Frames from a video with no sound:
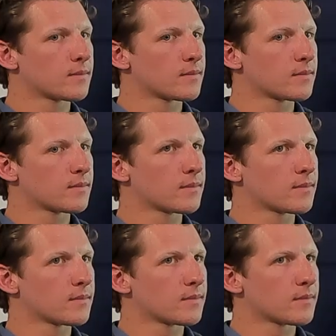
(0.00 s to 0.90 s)

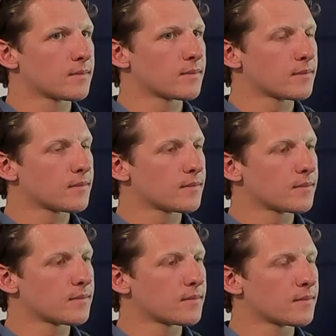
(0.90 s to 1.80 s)

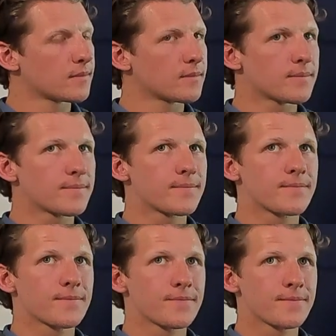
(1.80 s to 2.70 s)

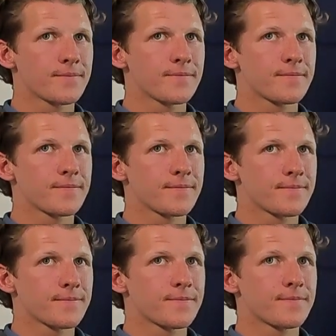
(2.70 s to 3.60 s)

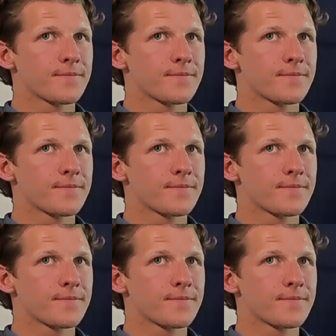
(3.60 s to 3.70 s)
The person shown says nothing.